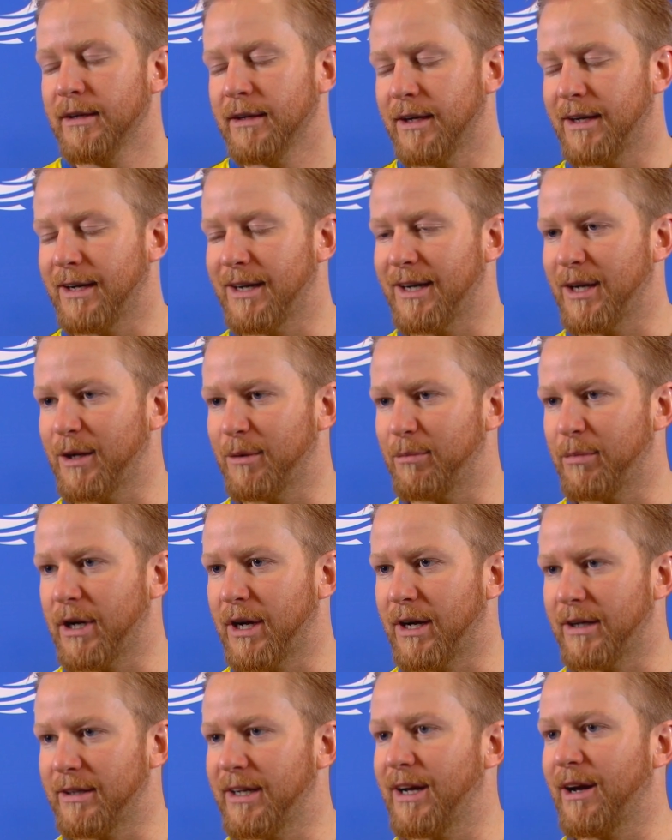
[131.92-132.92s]

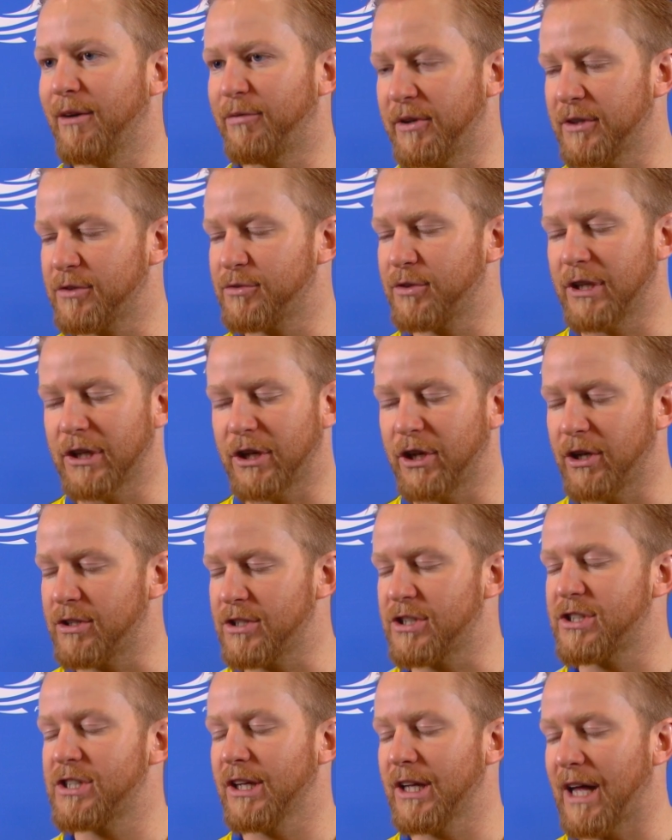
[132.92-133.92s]
but yeah, feels really good
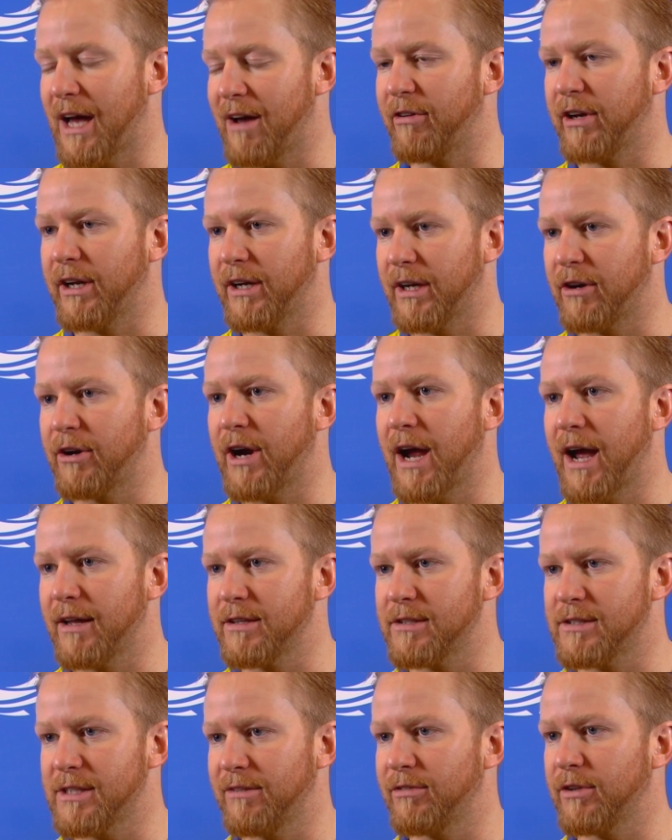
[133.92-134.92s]
to still have it in our
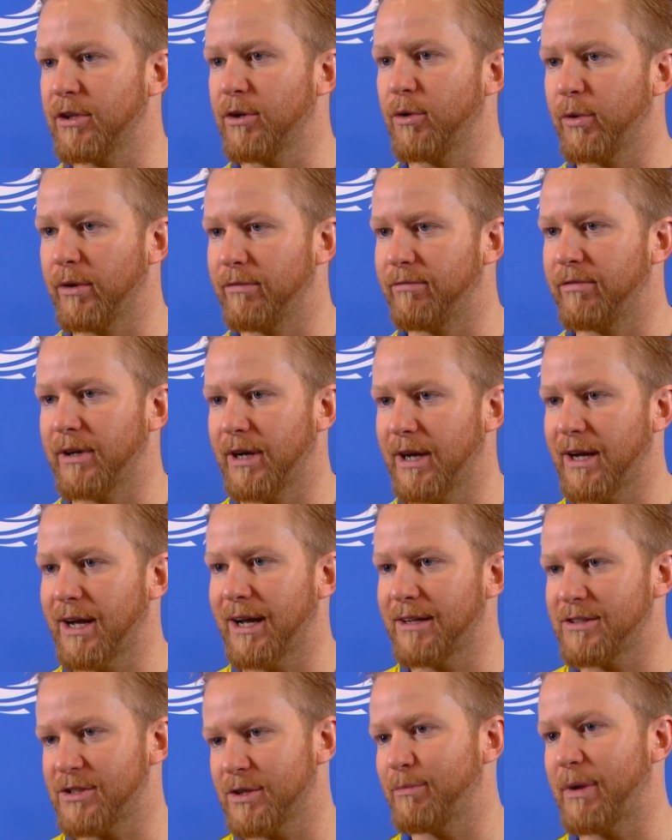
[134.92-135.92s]
hands, even though we've
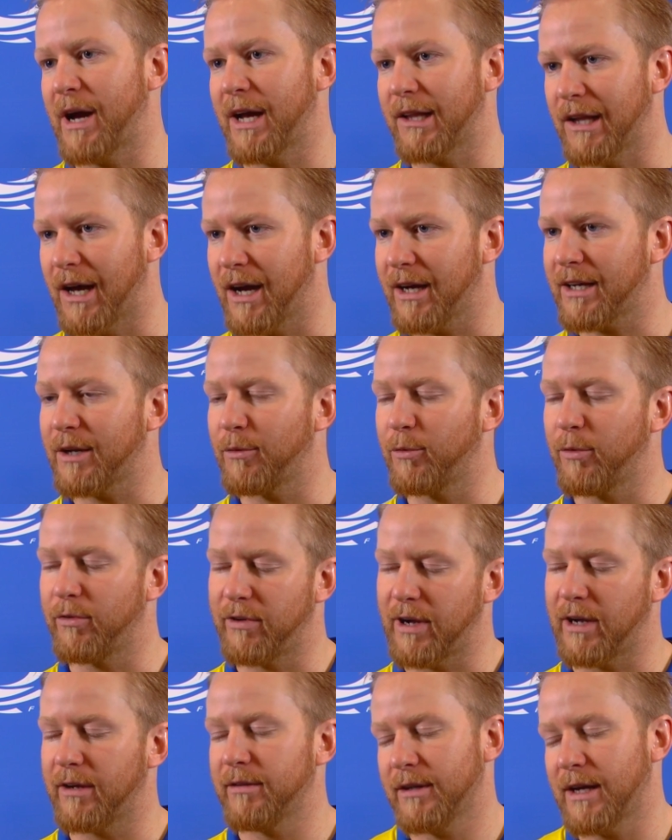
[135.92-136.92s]
had some bad luck and we
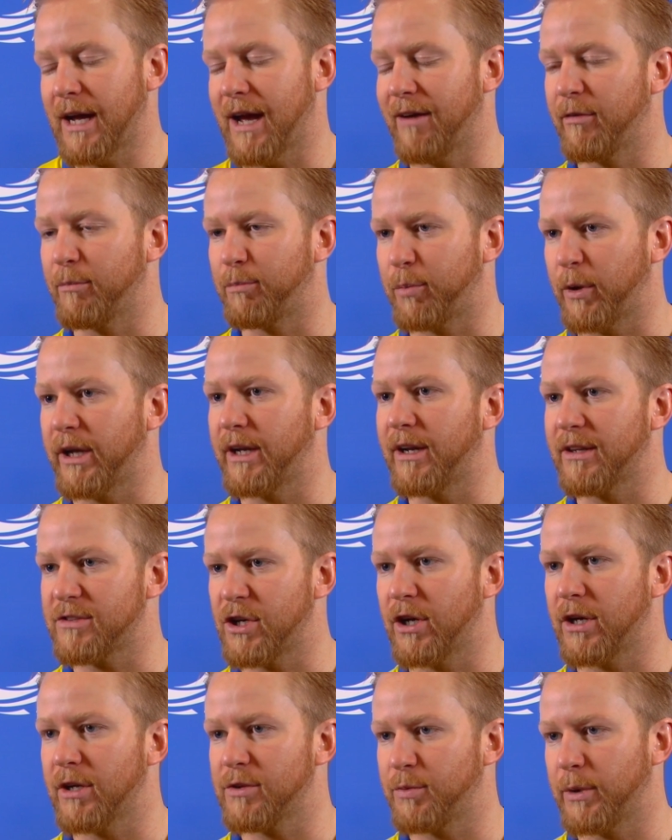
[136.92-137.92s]
haven't played as
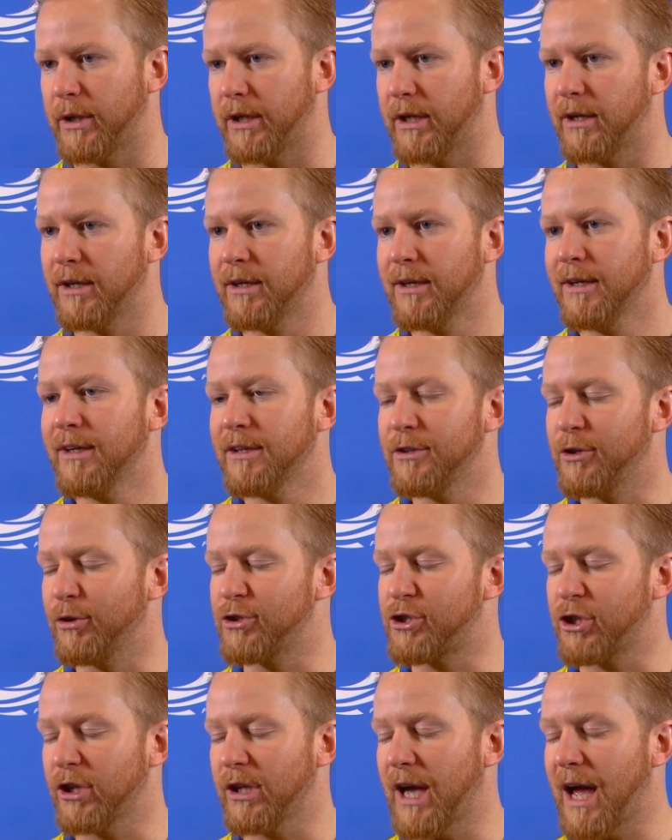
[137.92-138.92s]
good as we
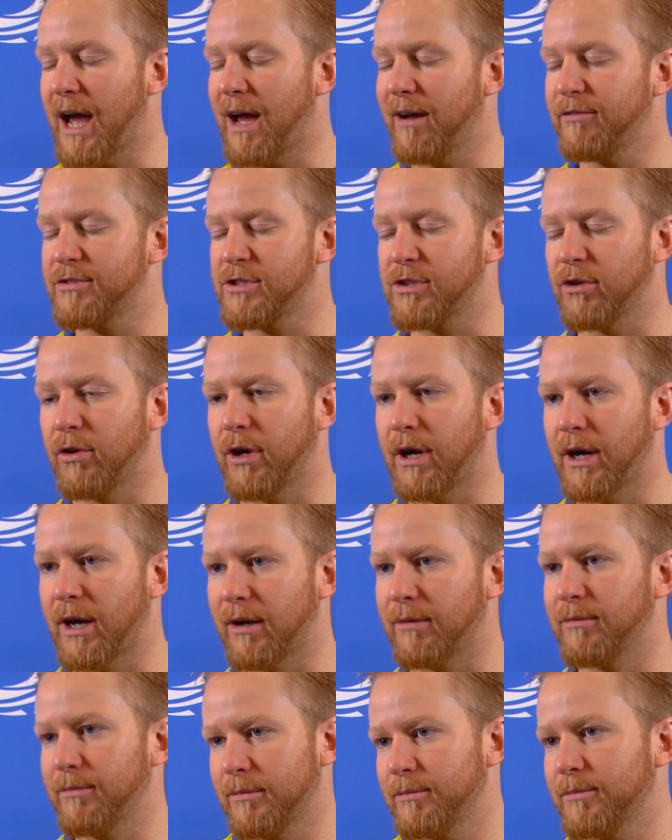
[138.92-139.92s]
usually have,
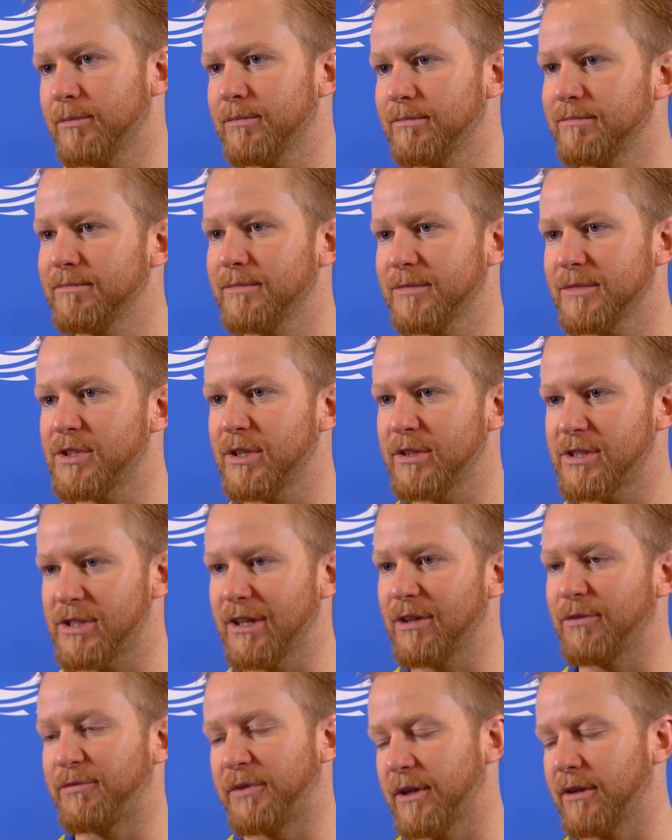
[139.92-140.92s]
so
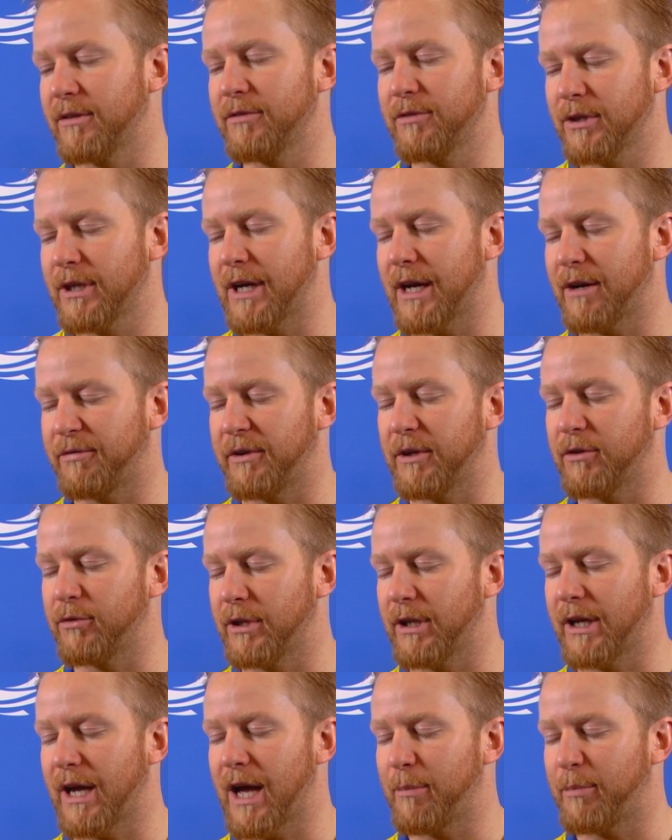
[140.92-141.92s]
still got to feel
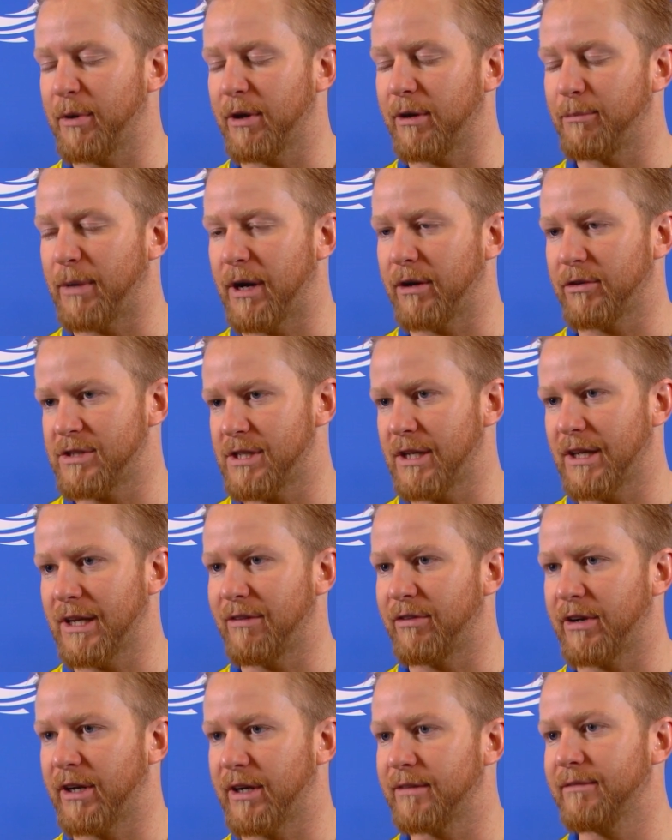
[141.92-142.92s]
really happy about still
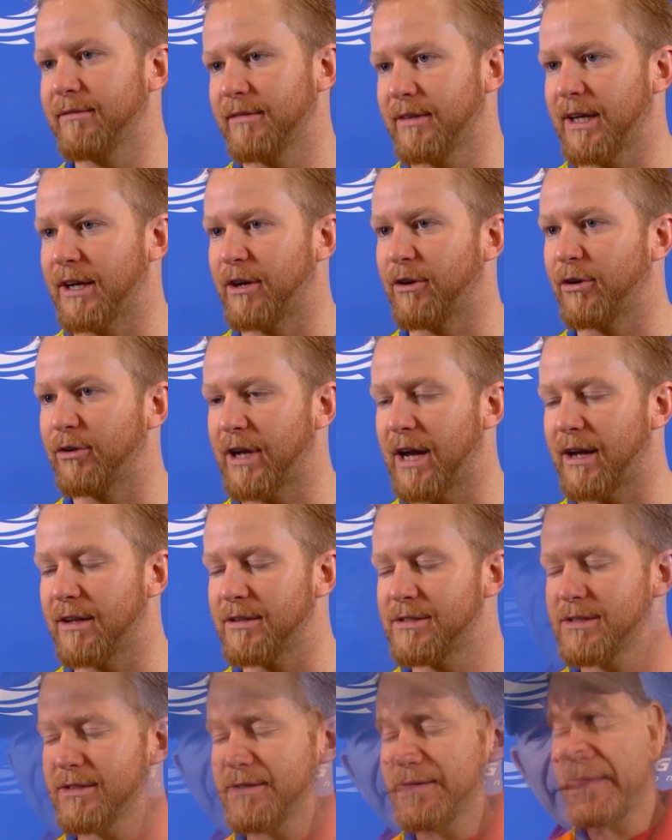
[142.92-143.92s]
having it in our own
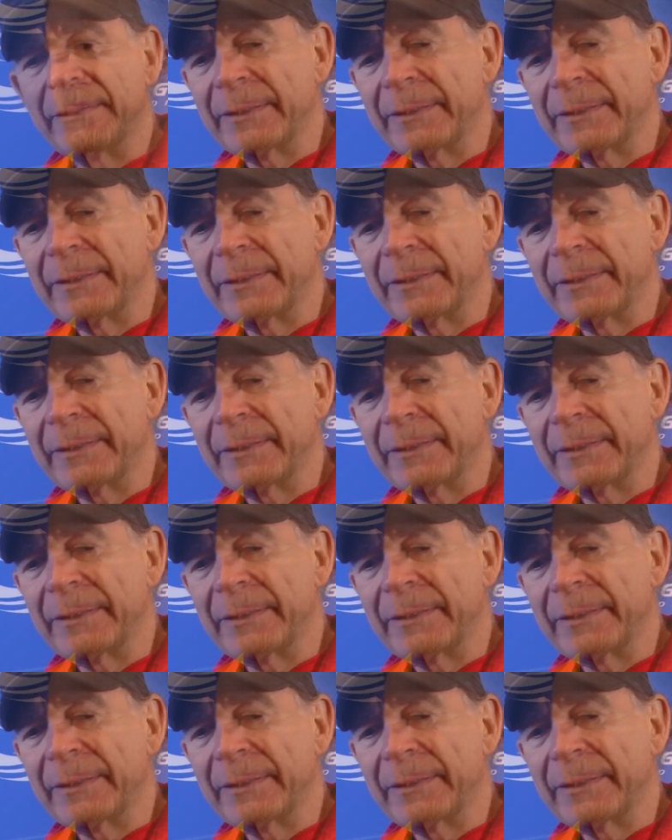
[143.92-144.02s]
hands.